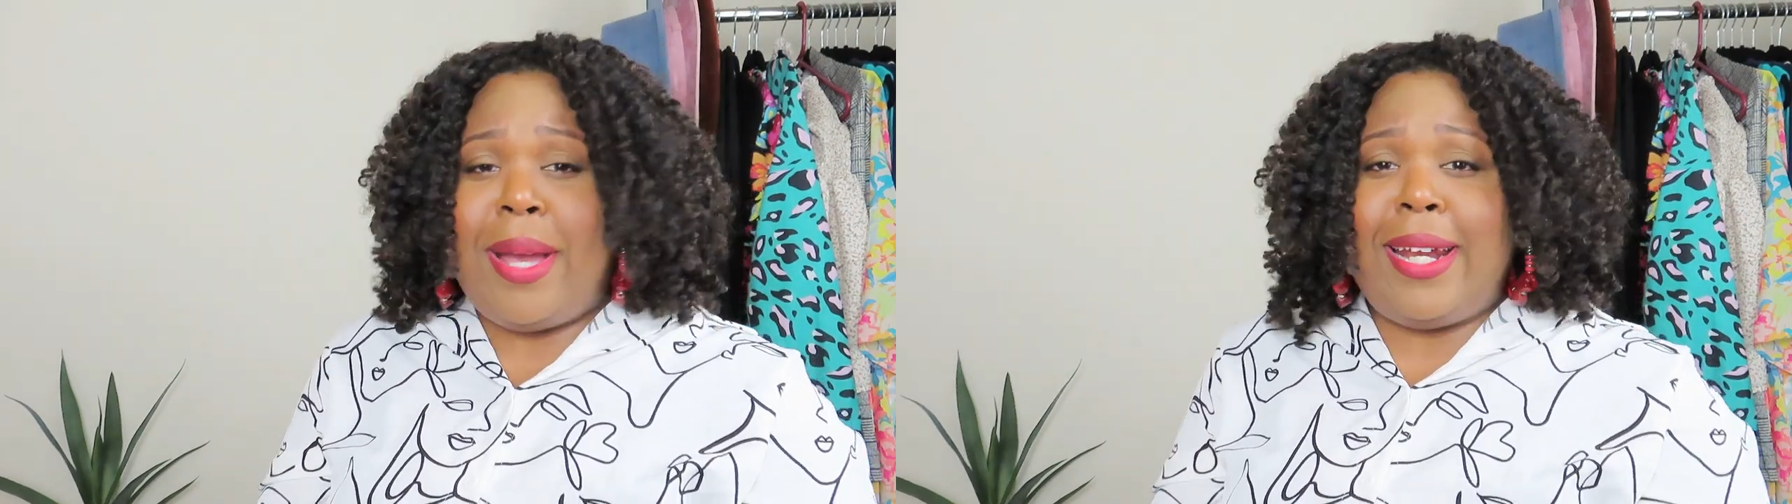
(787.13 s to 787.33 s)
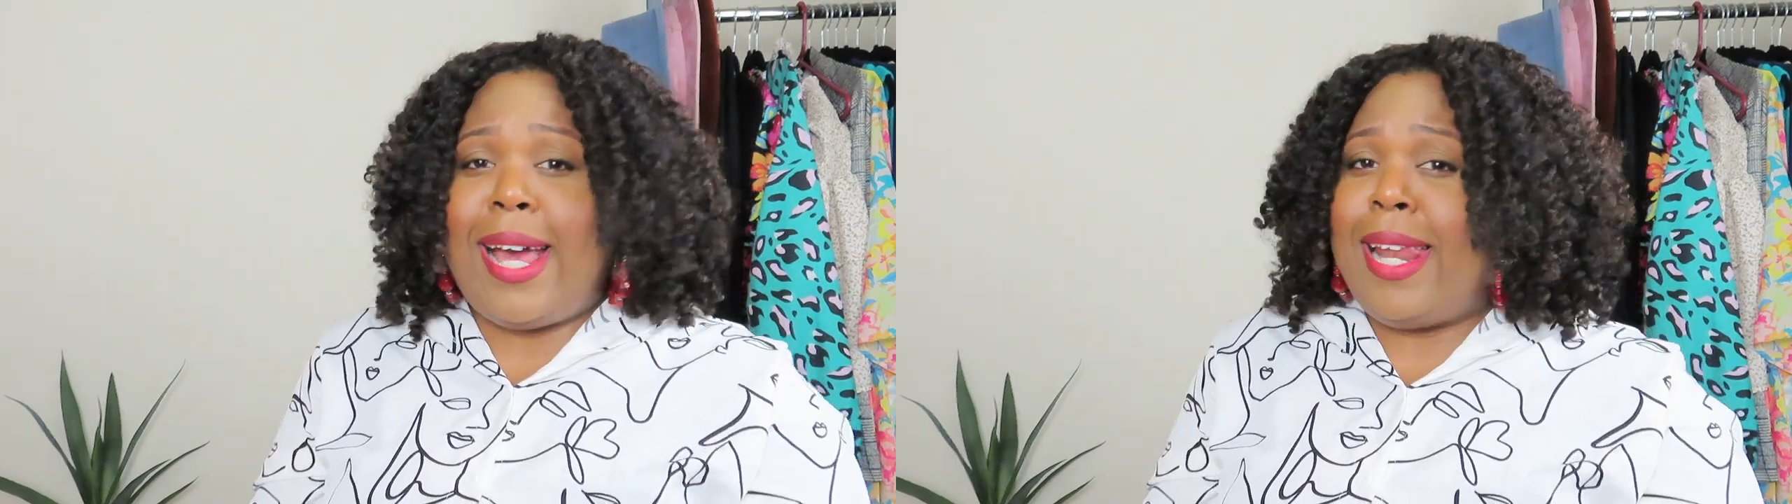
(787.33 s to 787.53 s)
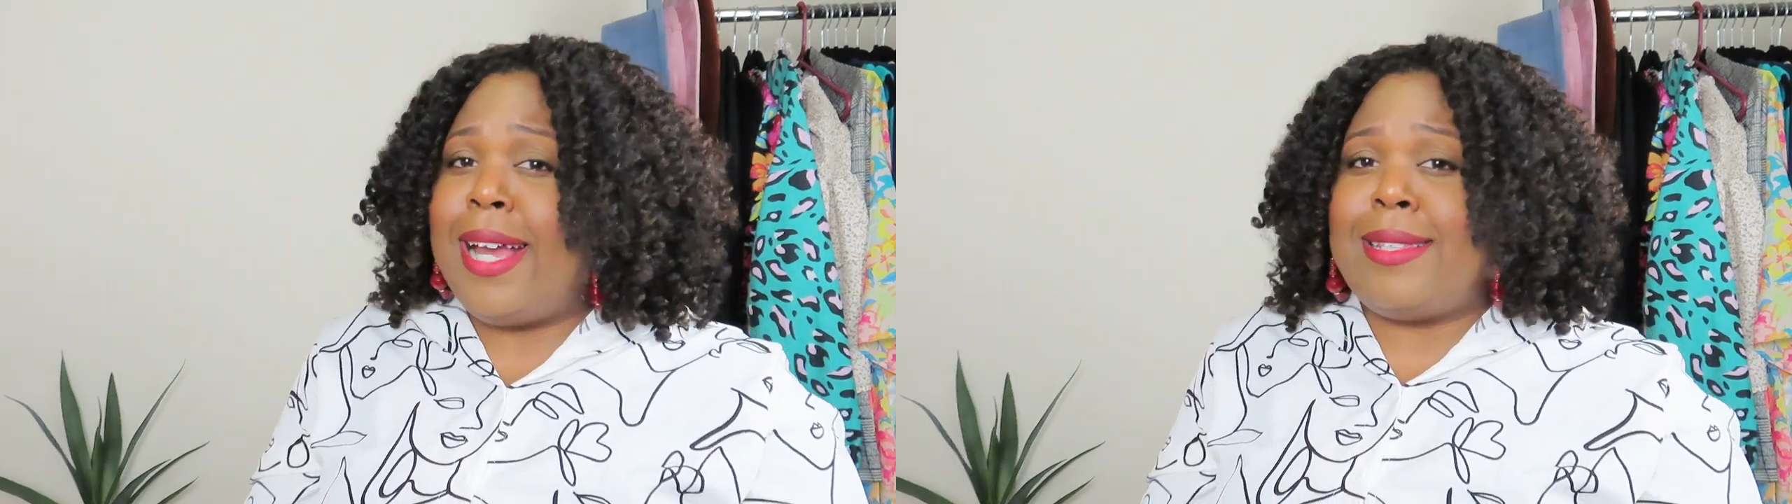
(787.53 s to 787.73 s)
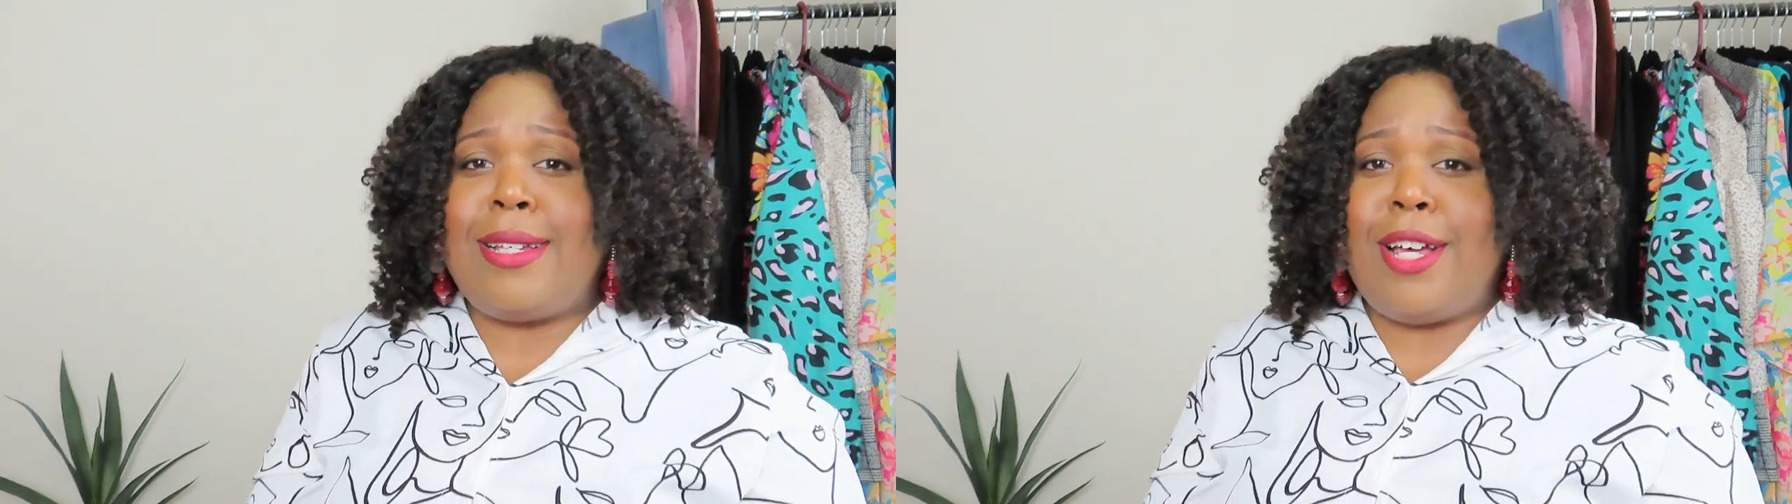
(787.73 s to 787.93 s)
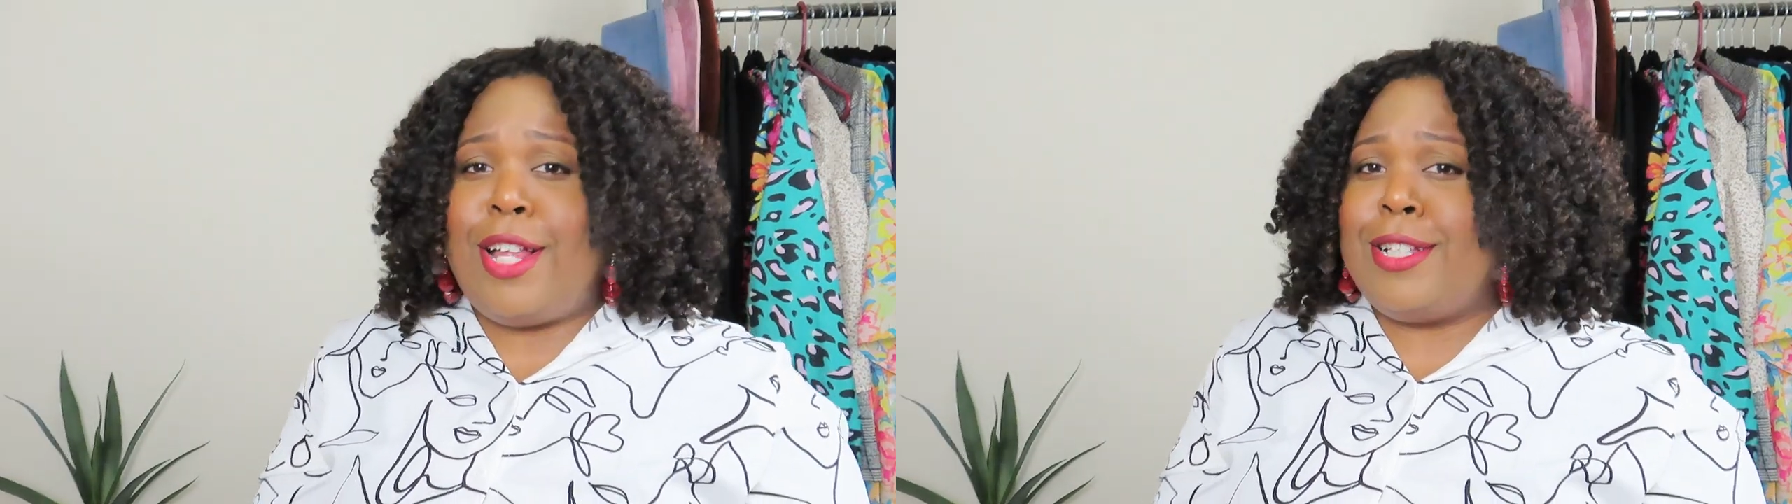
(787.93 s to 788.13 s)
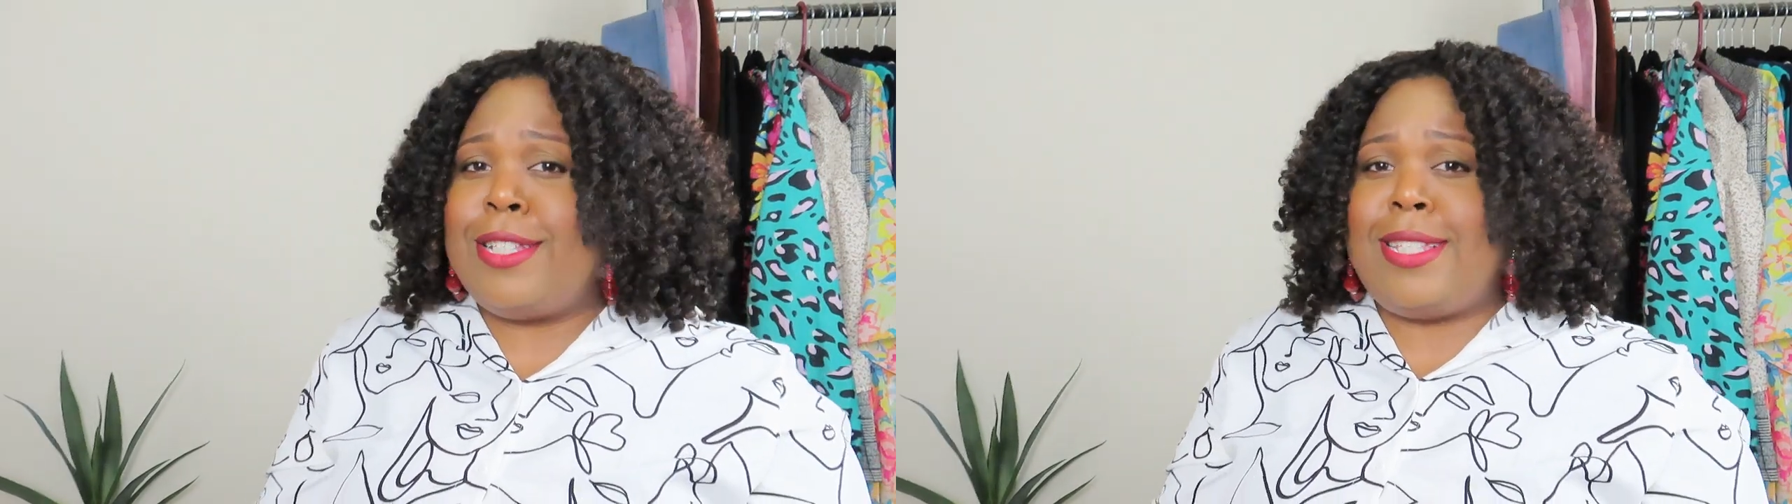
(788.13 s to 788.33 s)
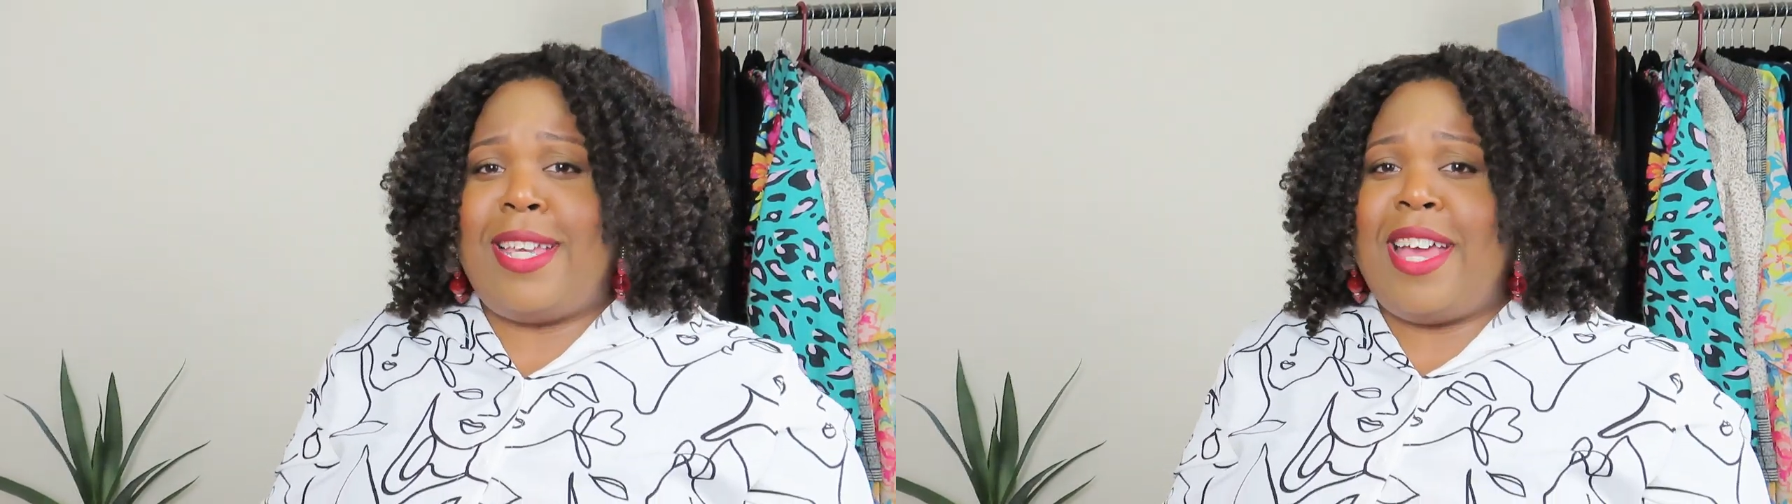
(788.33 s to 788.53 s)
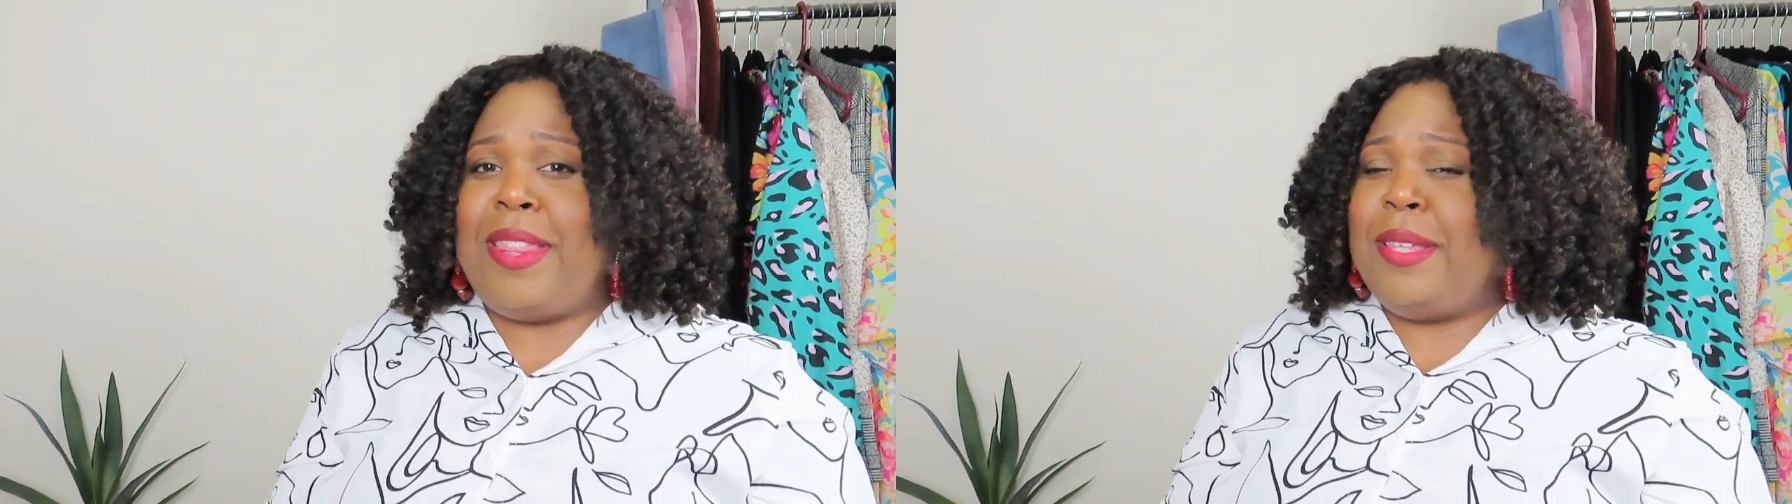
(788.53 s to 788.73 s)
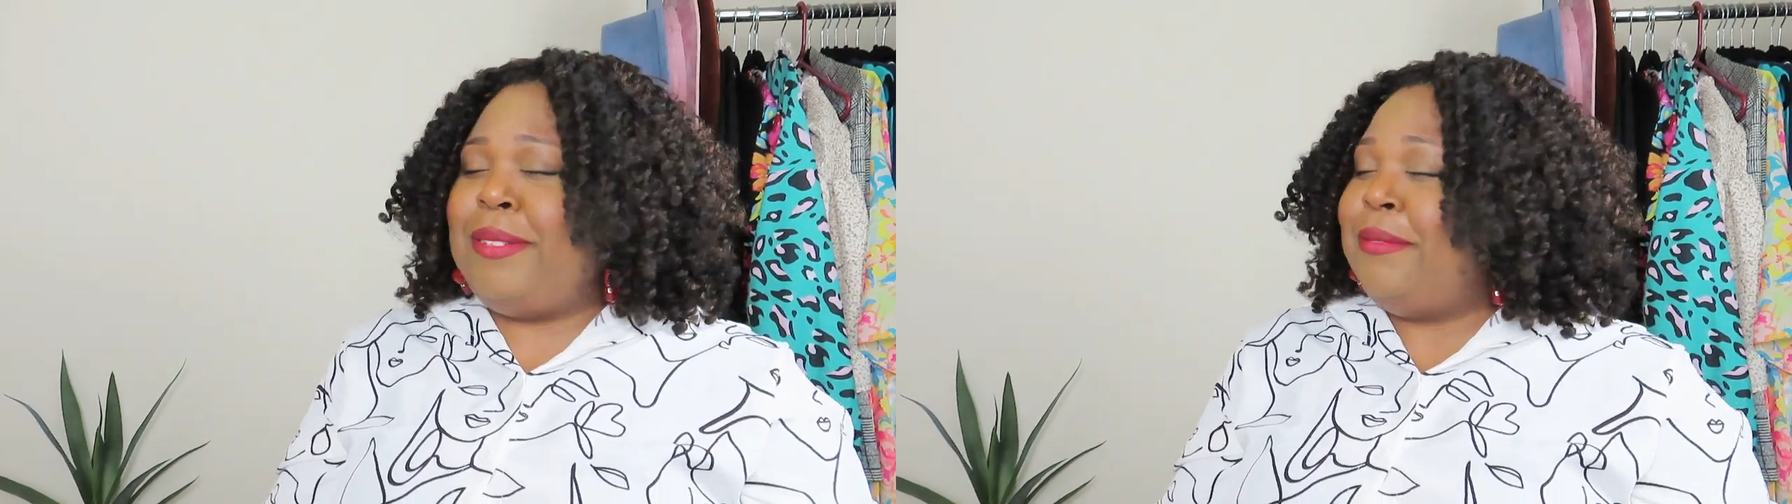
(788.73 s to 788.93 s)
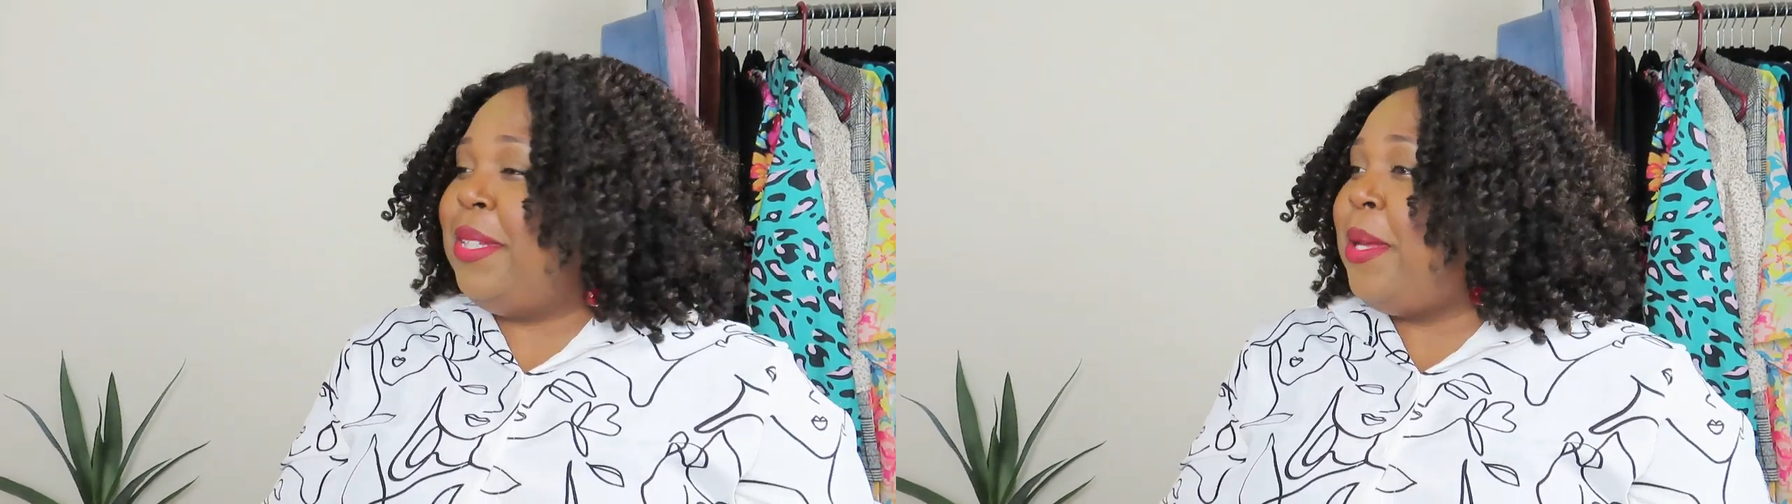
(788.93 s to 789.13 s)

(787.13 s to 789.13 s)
may not like the colors together,